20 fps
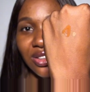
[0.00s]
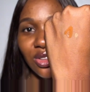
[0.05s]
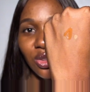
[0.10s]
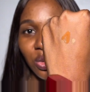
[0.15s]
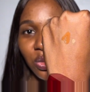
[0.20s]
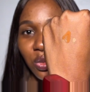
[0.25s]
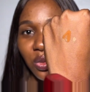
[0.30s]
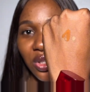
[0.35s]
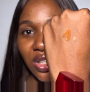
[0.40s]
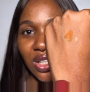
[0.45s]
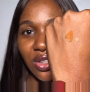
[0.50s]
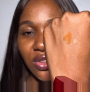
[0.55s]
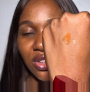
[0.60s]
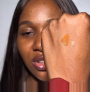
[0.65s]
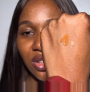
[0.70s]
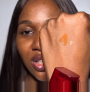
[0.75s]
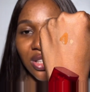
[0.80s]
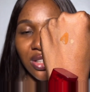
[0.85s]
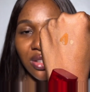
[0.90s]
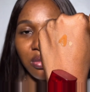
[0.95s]
to what I was
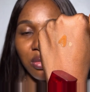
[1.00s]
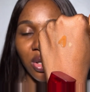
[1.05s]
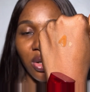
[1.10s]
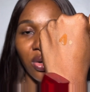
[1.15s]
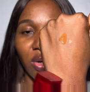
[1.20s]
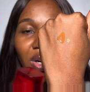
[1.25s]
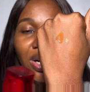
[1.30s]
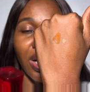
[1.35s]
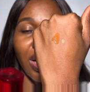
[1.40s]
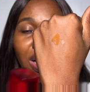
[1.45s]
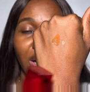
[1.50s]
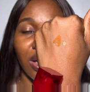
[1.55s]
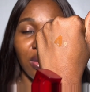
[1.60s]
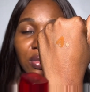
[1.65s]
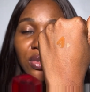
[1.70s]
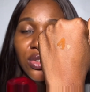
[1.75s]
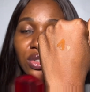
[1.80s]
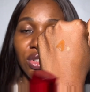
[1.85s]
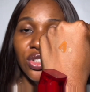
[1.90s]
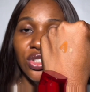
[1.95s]
talking about. And I'm
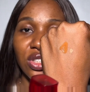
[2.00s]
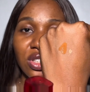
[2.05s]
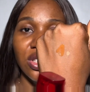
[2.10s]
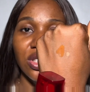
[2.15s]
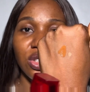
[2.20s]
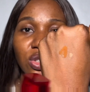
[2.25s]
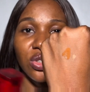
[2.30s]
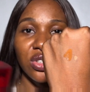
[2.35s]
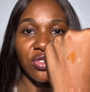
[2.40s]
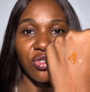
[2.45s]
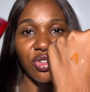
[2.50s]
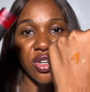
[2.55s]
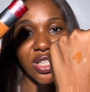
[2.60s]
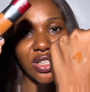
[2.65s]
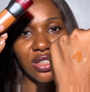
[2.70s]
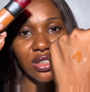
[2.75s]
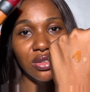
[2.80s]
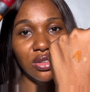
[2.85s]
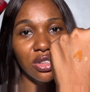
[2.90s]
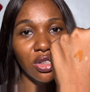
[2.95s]
going to use this to
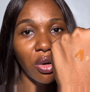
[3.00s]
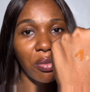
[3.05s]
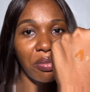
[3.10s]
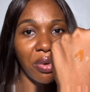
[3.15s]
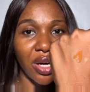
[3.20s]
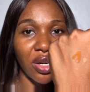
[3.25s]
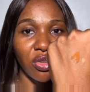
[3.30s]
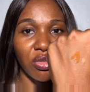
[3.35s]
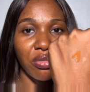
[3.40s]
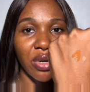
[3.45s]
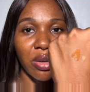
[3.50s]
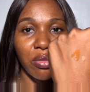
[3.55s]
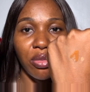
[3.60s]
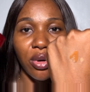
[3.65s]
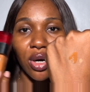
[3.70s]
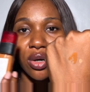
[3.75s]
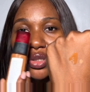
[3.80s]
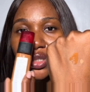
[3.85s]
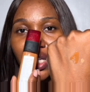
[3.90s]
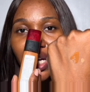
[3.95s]
define the top part of my
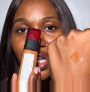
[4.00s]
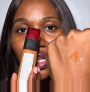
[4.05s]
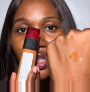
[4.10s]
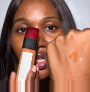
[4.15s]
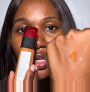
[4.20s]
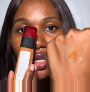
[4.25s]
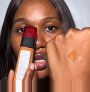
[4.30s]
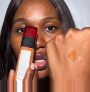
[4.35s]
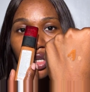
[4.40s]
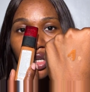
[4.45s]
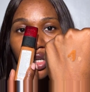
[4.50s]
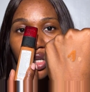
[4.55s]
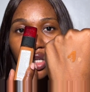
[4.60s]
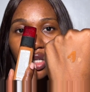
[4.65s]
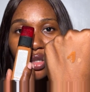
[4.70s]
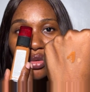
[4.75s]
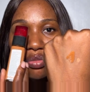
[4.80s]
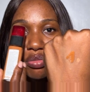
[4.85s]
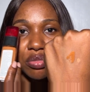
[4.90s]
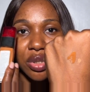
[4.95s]
brows and the
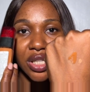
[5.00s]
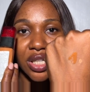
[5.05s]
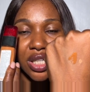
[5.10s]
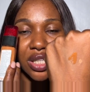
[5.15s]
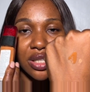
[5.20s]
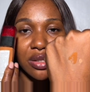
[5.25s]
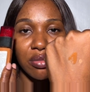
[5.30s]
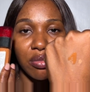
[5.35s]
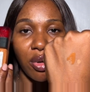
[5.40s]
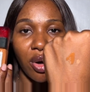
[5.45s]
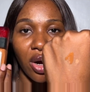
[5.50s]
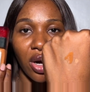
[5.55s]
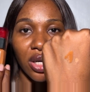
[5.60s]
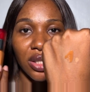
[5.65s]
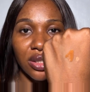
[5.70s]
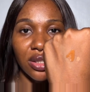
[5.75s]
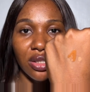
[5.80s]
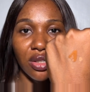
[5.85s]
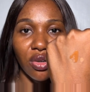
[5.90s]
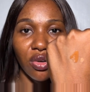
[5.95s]
beginning
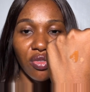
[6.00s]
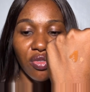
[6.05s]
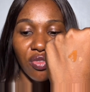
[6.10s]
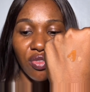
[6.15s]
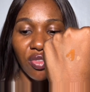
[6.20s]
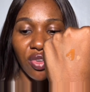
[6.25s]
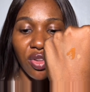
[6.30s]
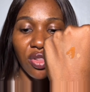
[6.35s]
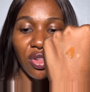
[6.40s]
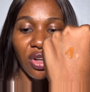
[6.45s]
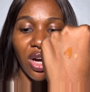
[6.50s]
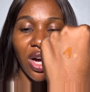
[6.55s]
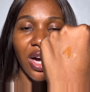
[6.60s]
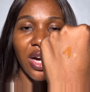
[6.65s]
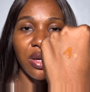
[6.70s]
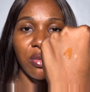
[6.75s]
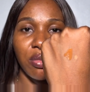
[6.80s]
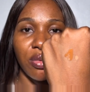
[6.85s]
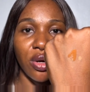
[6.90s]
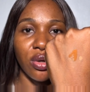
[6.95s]
part of the
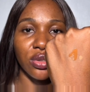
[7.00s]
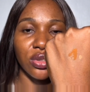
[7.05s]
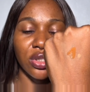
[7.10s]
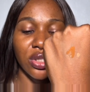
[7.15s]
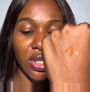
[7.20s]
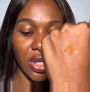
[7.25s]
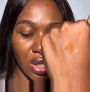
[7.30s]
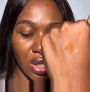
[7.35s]
eyebrows.